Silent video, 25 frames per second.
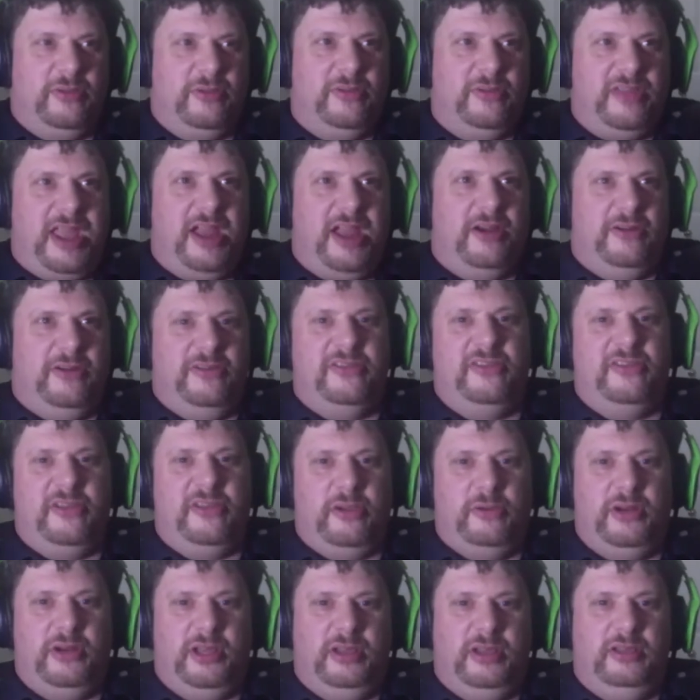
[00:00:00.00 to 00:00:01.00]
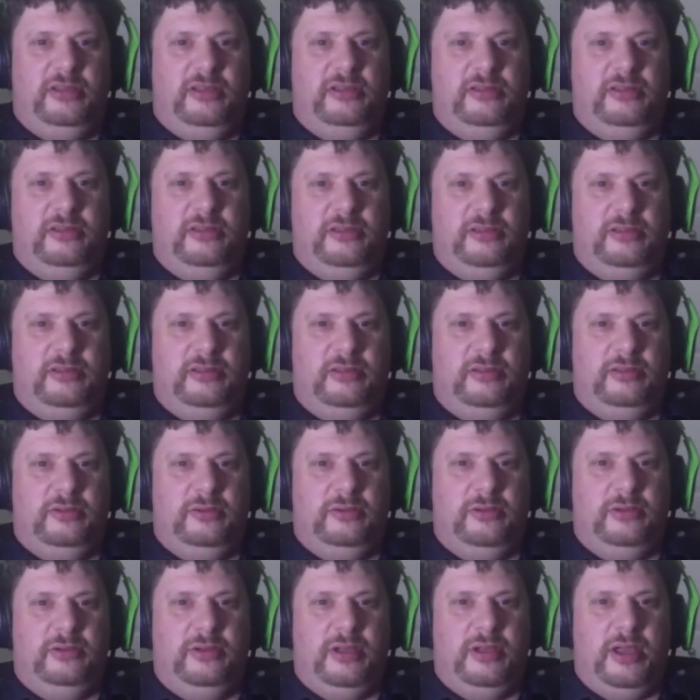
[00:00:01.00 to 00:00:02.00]
Arizona,
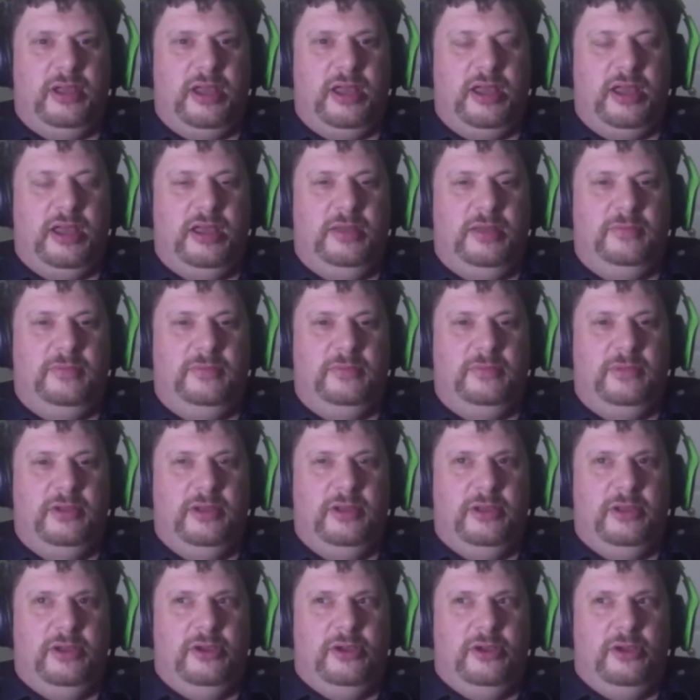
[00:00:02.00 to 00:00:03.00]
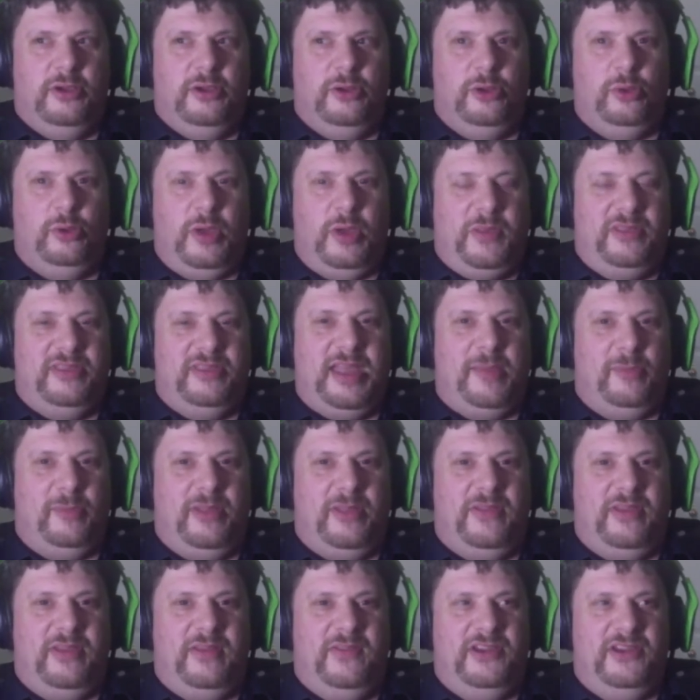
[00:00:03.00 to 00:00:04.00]
who at the time led
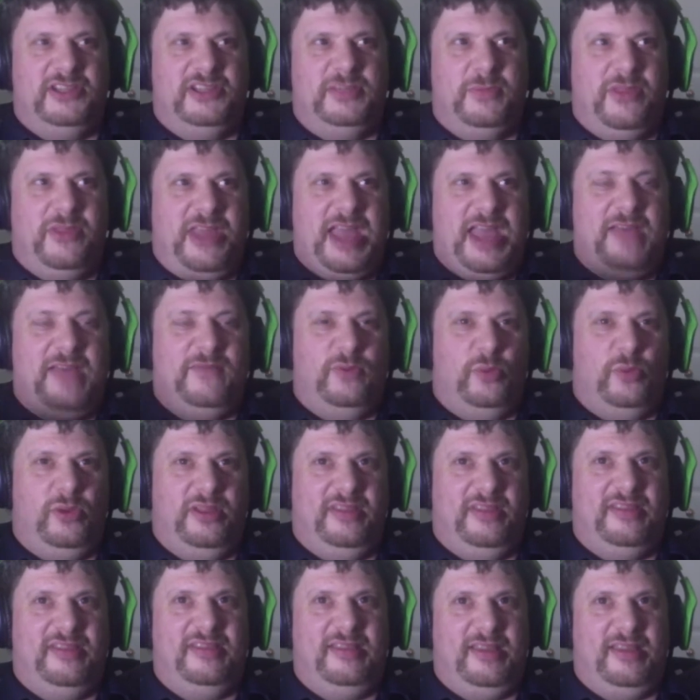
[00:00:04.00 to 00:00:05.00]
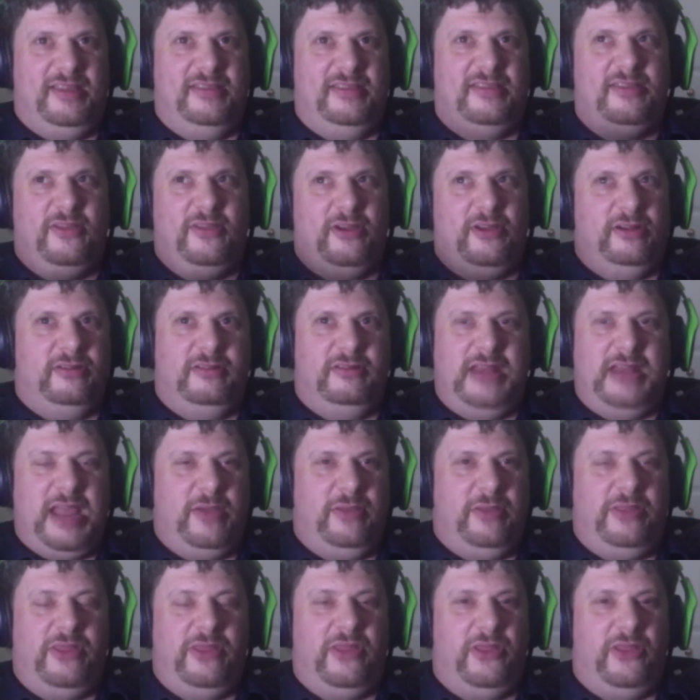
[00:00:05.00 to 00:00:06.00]
the division, but they haven't won since. They're now
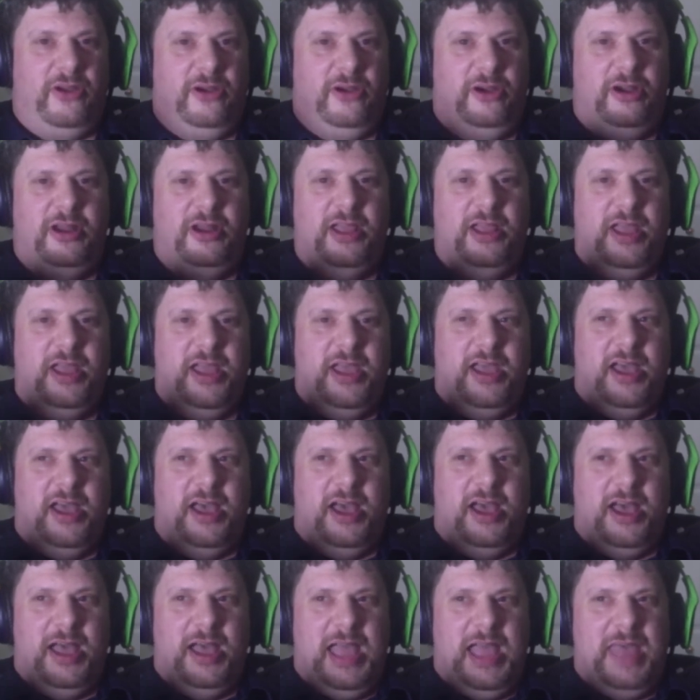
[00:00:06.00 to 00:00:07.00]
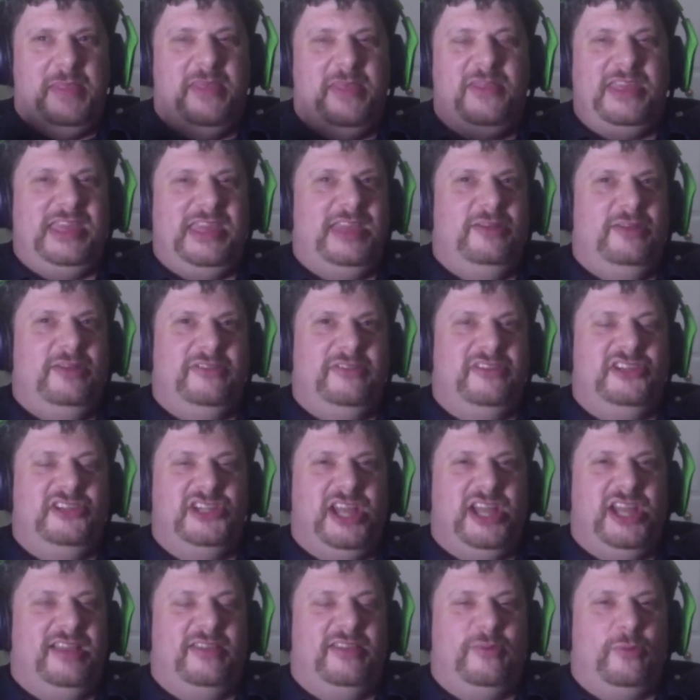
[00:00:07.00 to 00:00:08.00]
in 3rd. And then the Eagles and
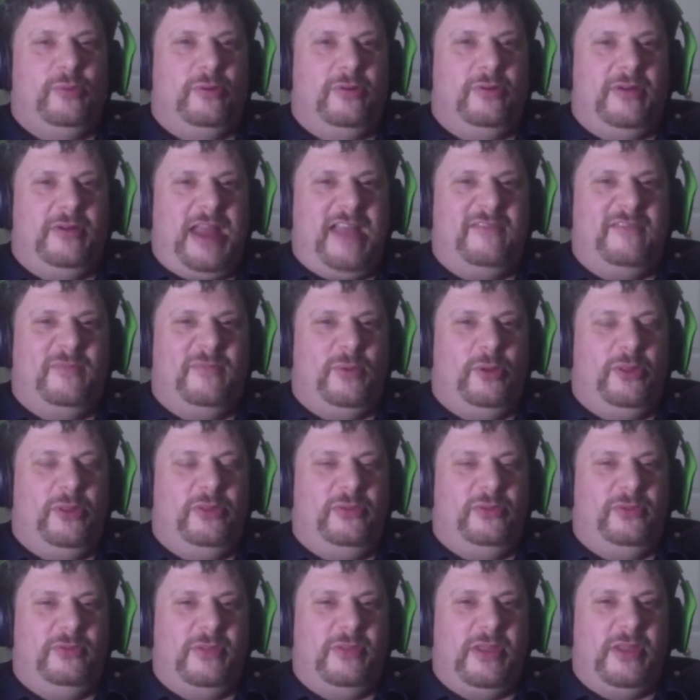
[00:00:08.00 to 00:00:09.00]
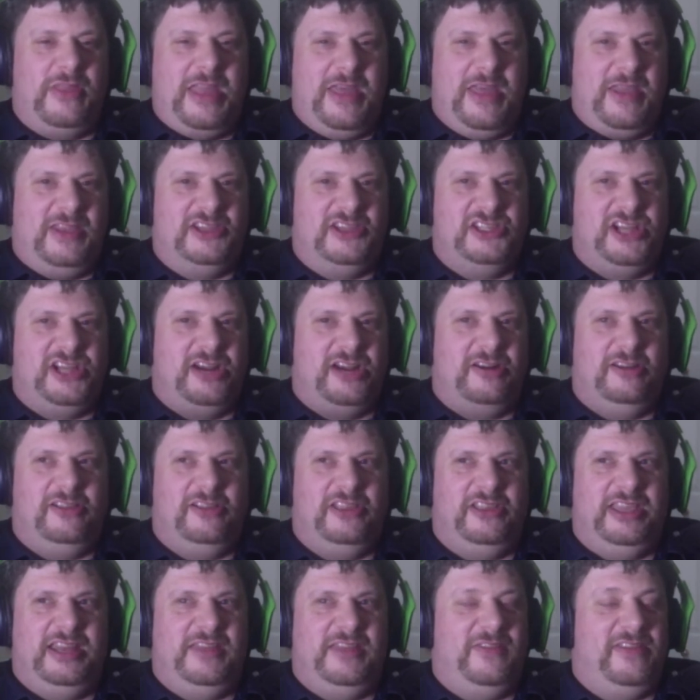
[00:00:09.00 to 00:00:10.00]
Giants have both share a
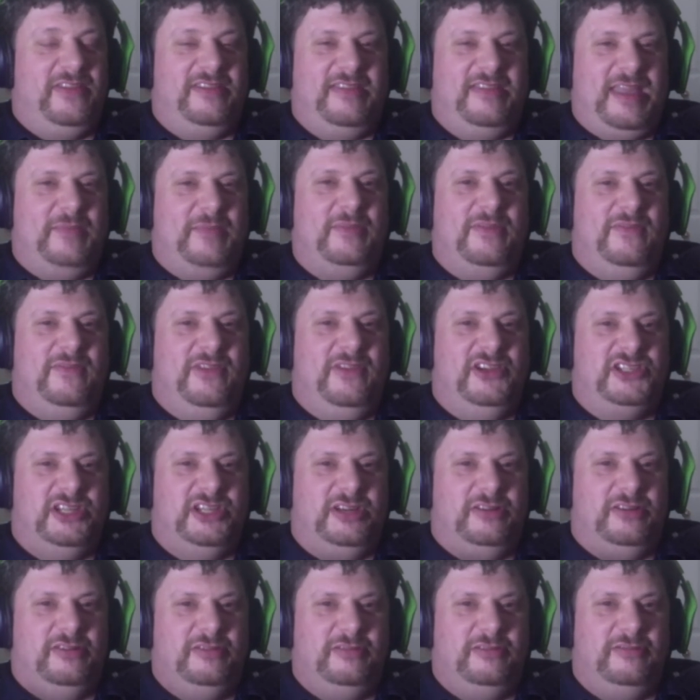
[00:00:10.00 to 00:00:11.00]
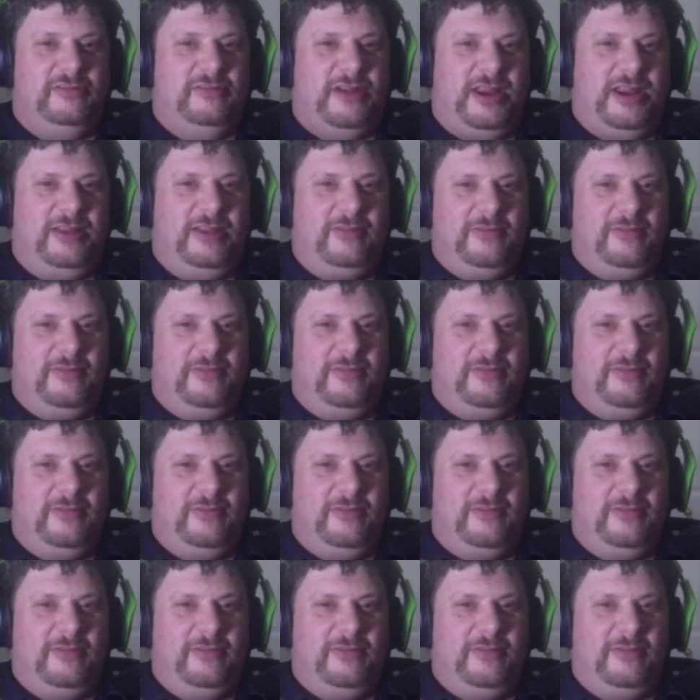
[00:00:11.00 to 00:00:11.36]
lead in the same division, right?